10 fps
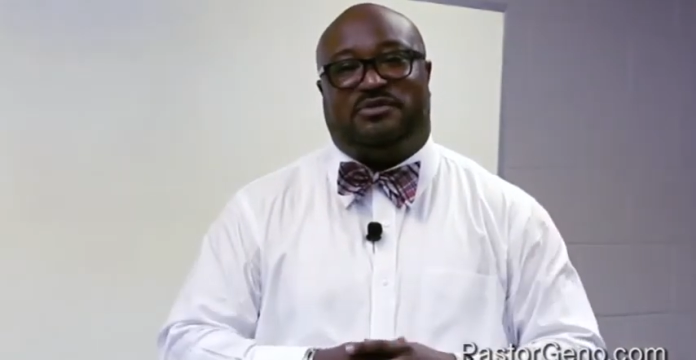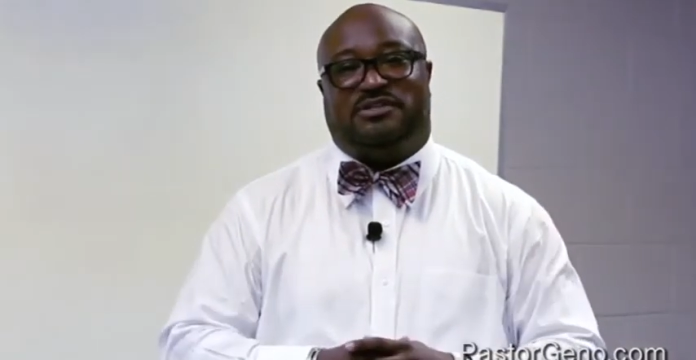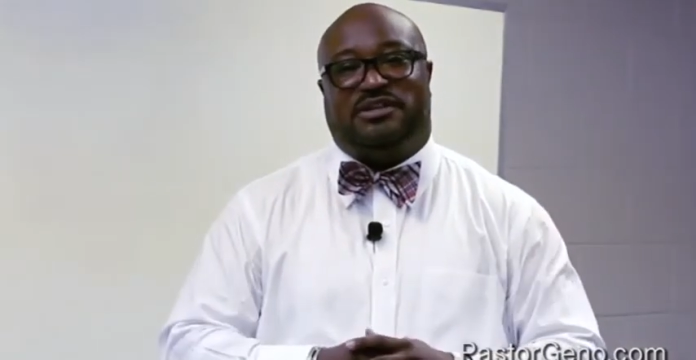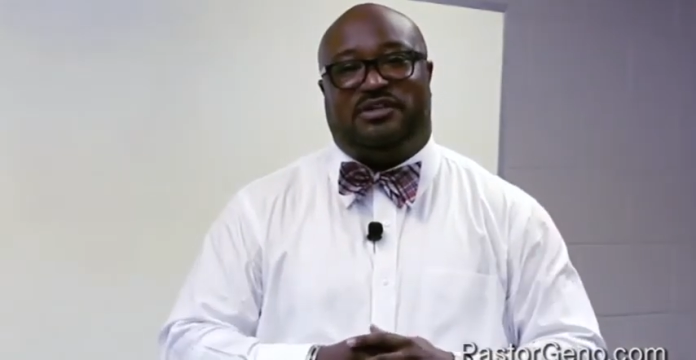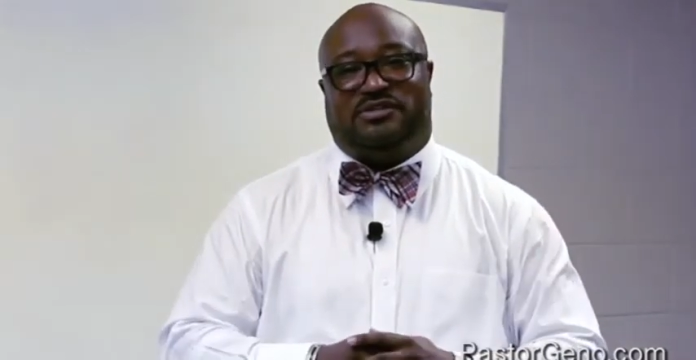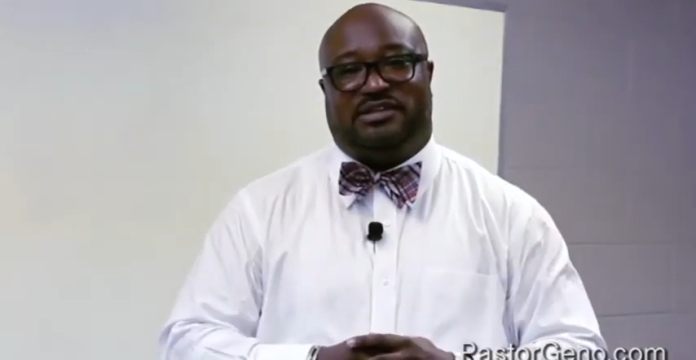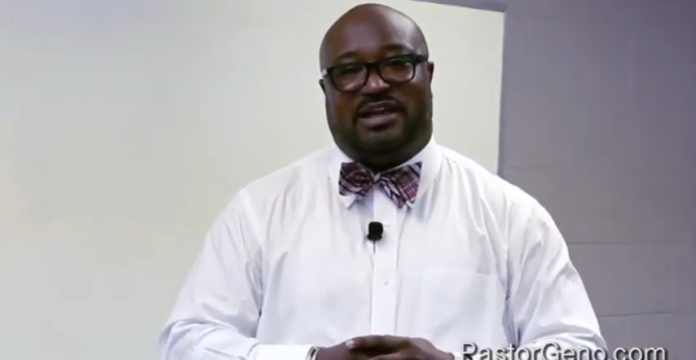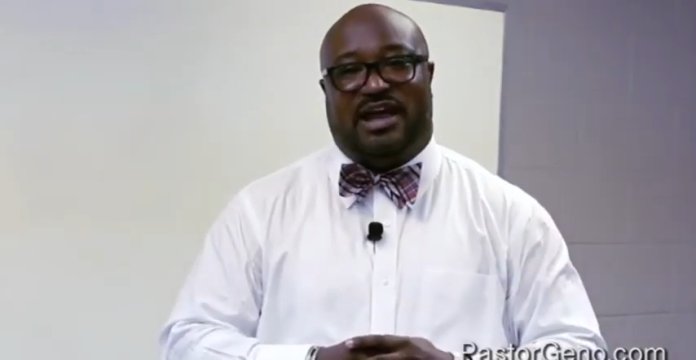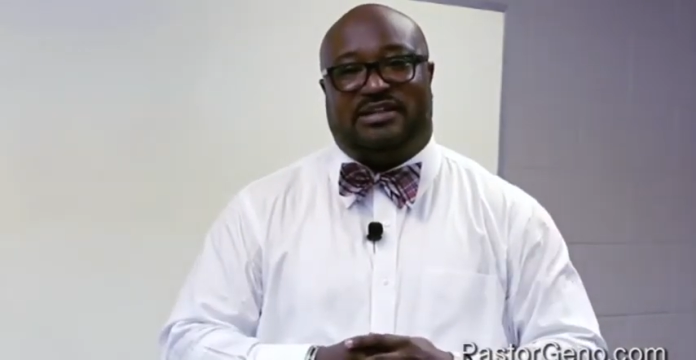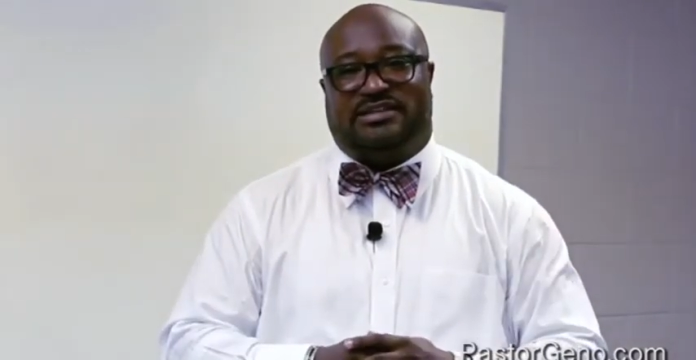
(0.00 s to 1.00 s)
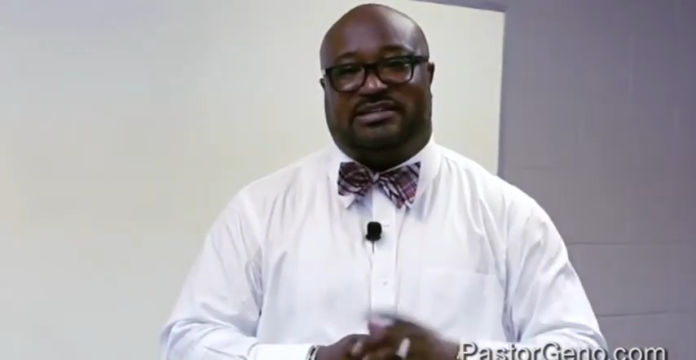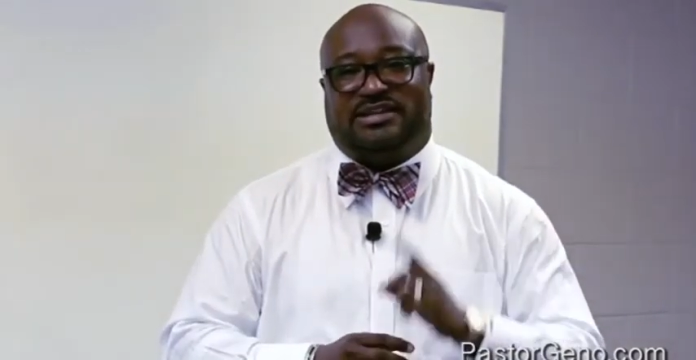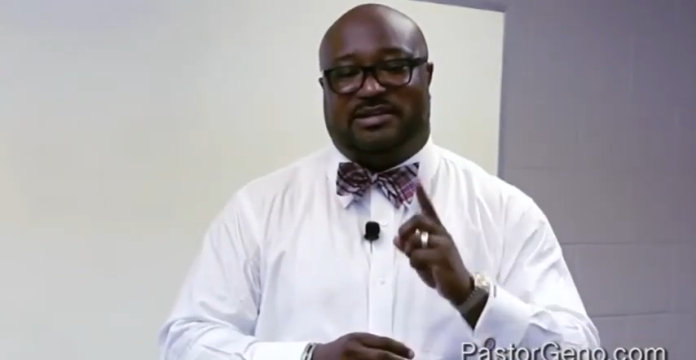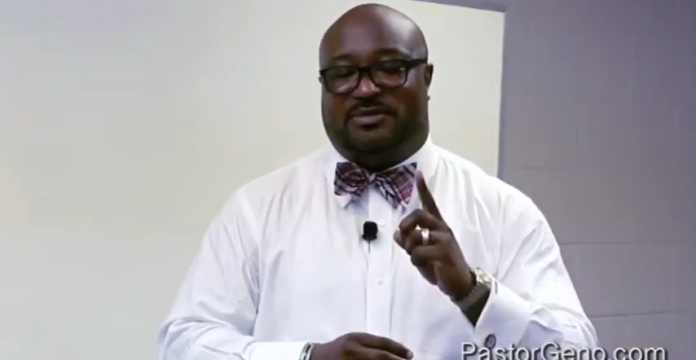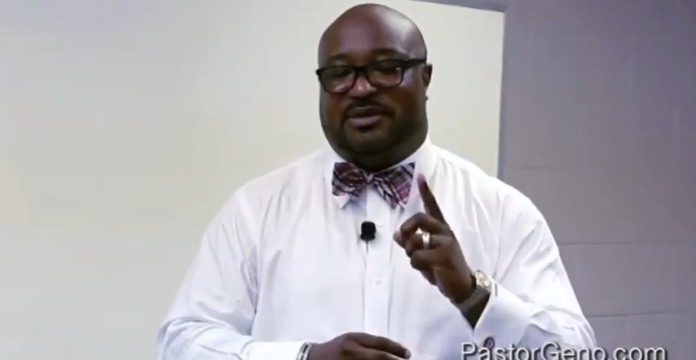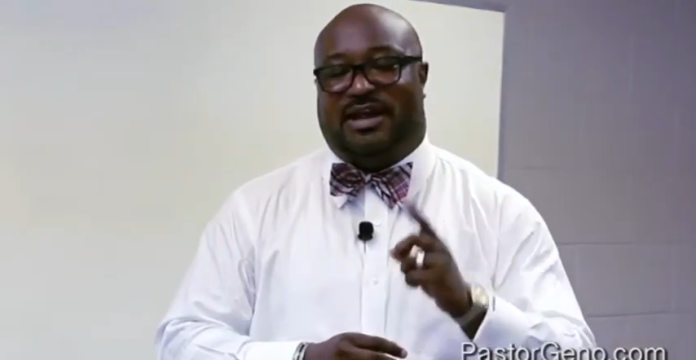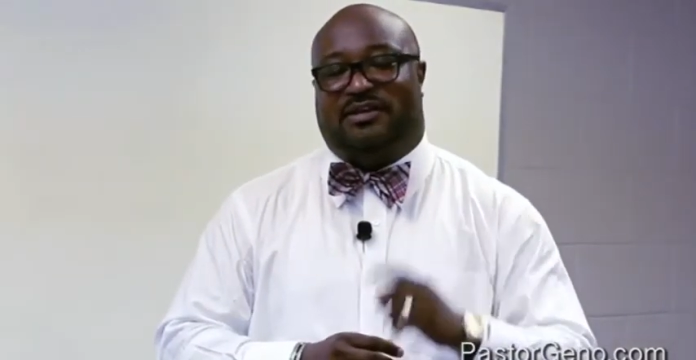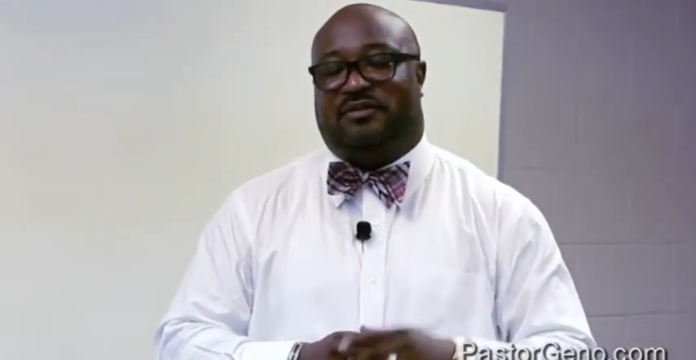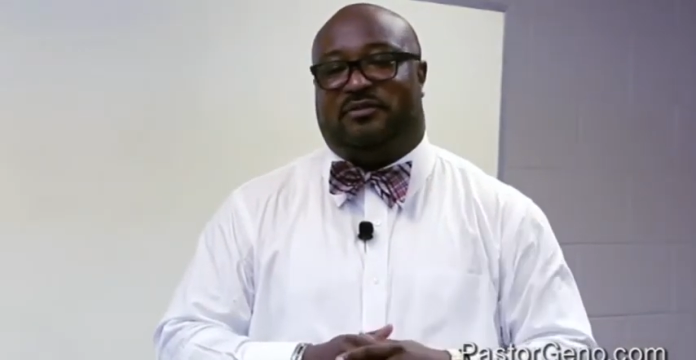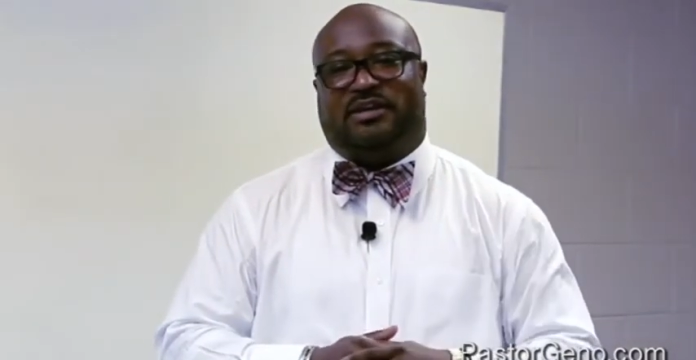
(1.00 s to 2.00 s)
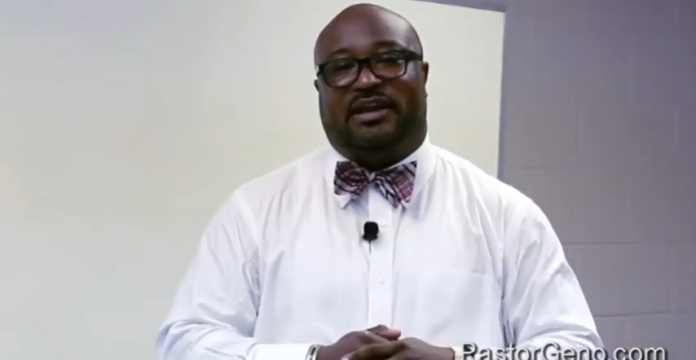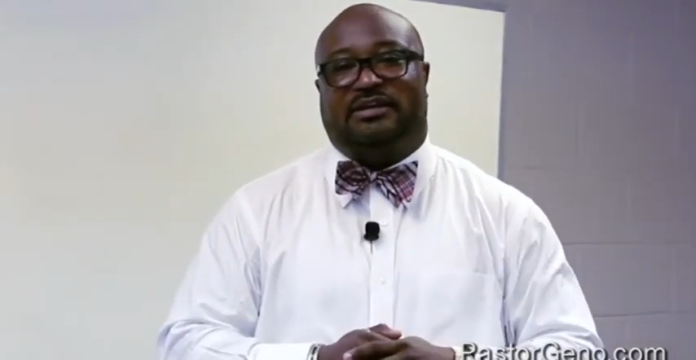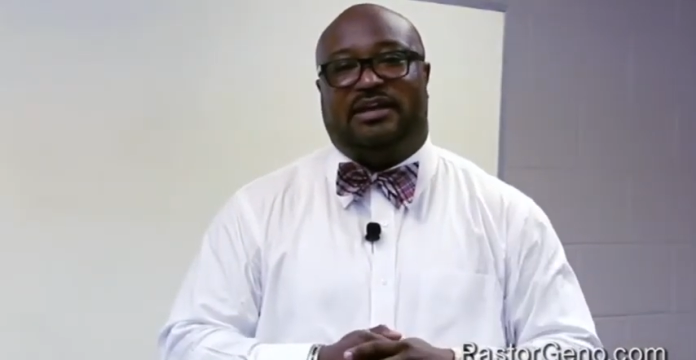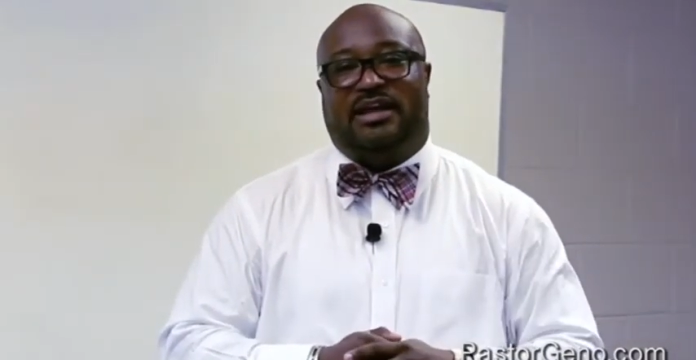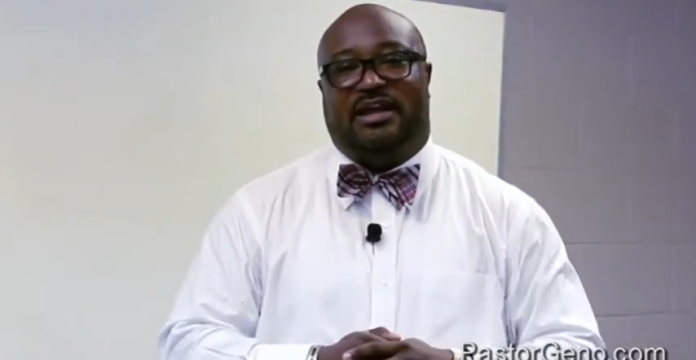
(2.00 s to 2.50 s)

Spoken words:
with tears in his eyes, he said something I'll never forget.